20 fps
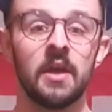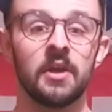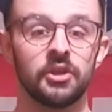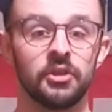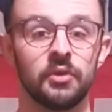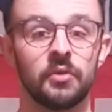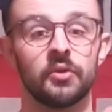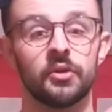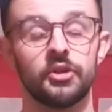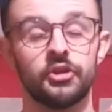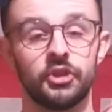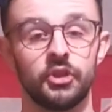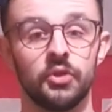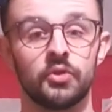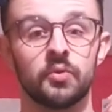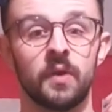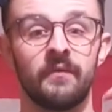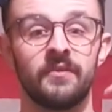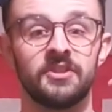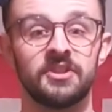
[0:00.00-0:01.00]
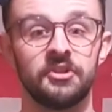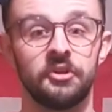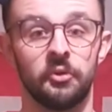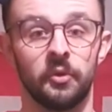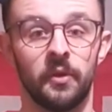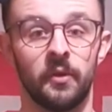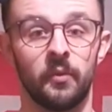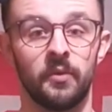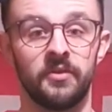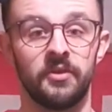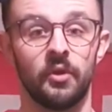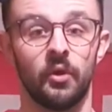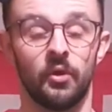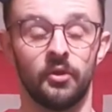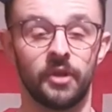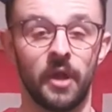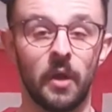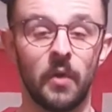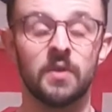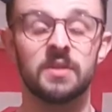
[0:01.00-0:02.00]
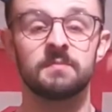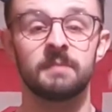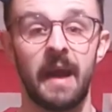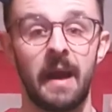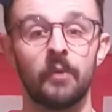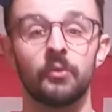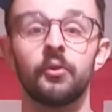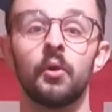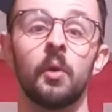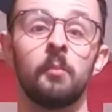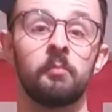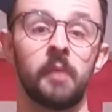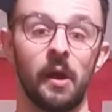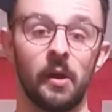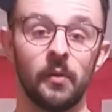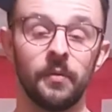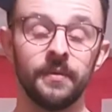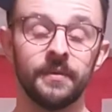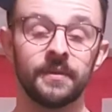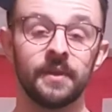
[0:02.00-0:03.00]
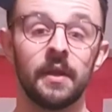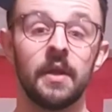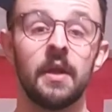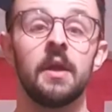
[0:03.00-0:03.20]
You're gonna choose whether to do it with your nose, mouth, or both,